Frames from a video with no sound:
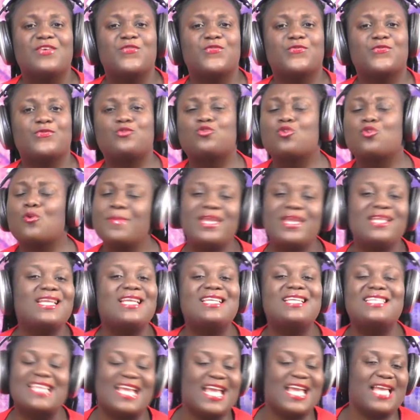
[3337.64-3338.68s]
To me,
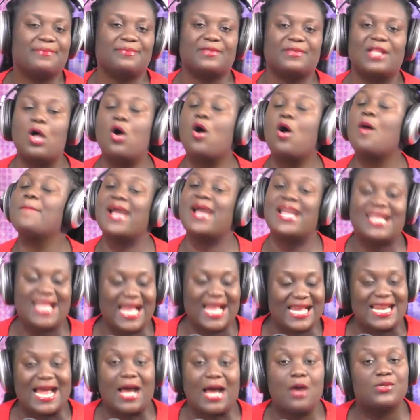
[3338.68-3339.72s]
in the end, on my
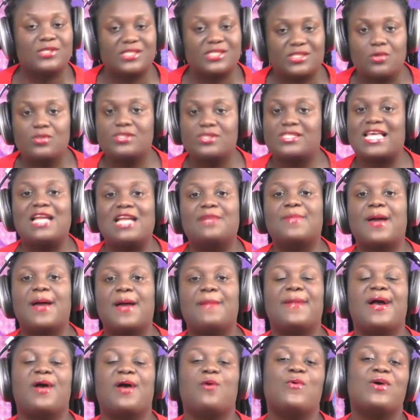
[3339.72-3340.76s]
gun, I will still stand by
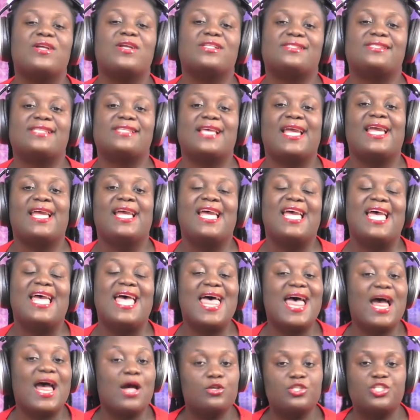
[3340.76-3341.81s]
my word. Say,
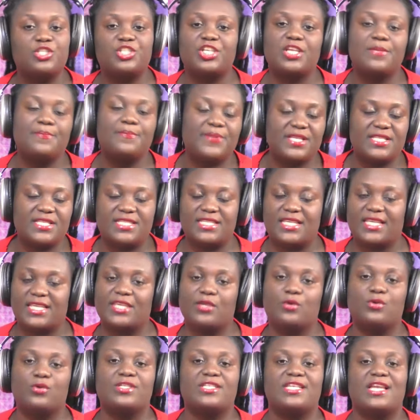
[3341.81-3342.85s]

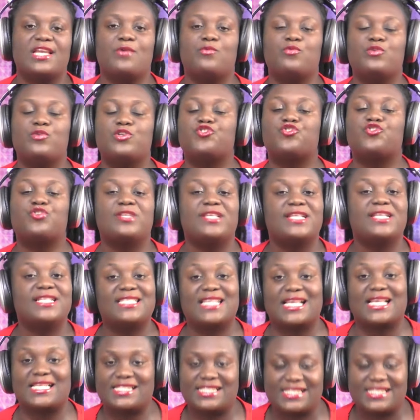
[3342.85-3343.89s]
LGBTQ, dear, we
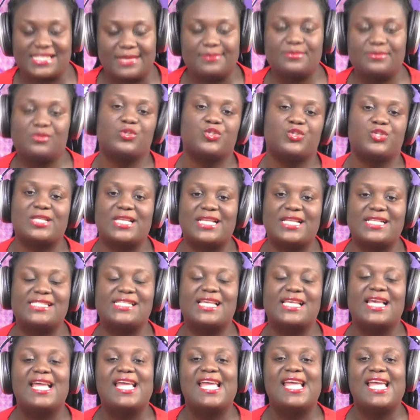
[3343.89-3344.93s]
shouldn't accept, we shouldn't
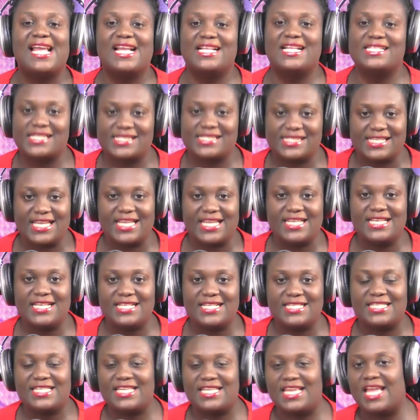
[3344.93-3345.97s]
entertain
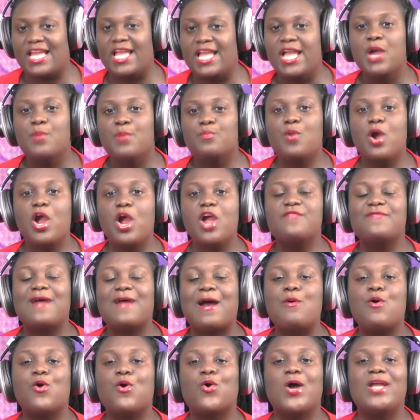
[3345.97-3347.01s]
it here. Moreover, I
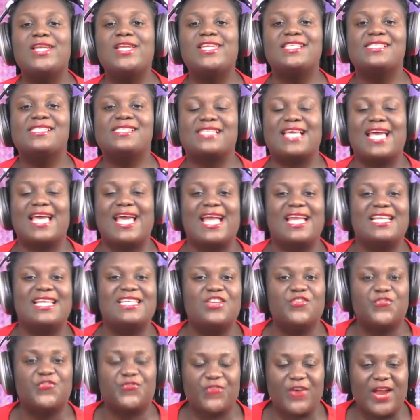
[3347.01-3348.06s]
look at this
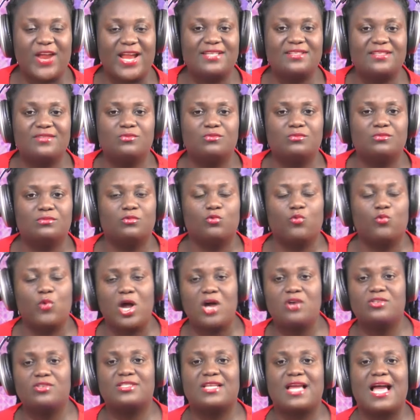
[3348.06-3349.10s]
different
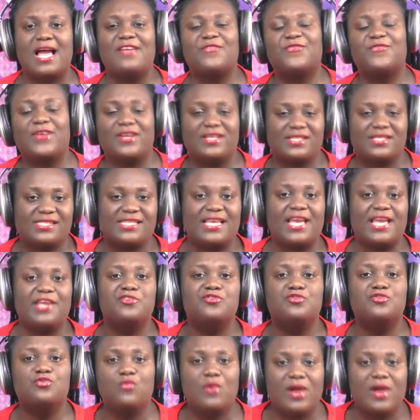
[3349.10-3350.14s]
world. I'm trying to say
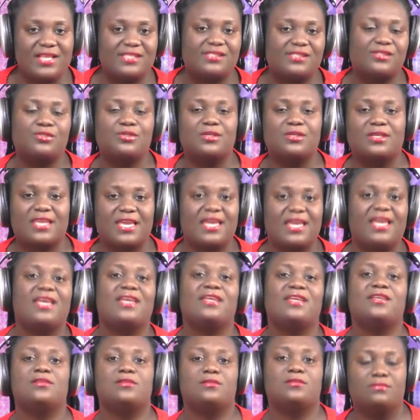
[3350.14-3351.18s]
US,
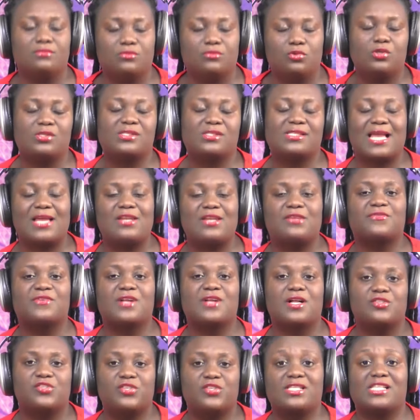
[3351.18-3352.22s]
UK, those kind of
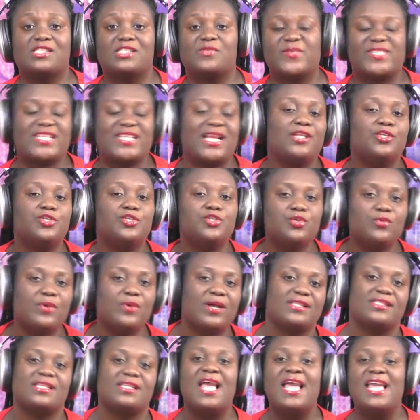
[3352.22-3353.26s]
countries, especially
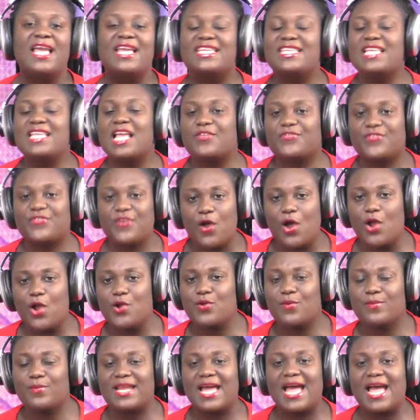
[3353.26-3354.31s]
US. Yeah, sure,
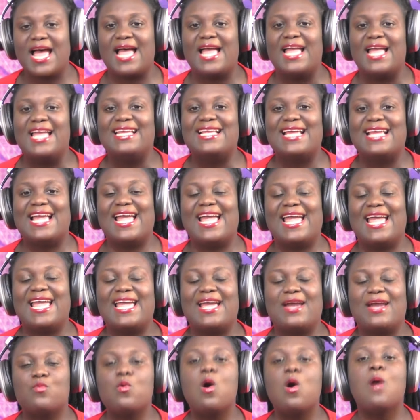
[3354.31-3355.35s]
no, man.
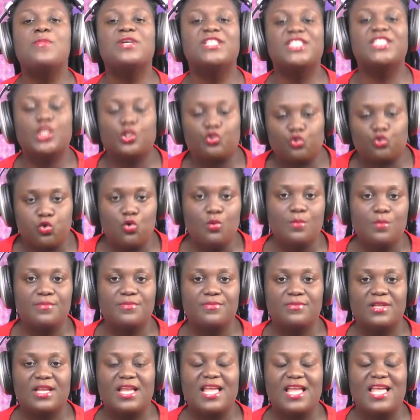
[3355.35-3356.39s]
What would you do?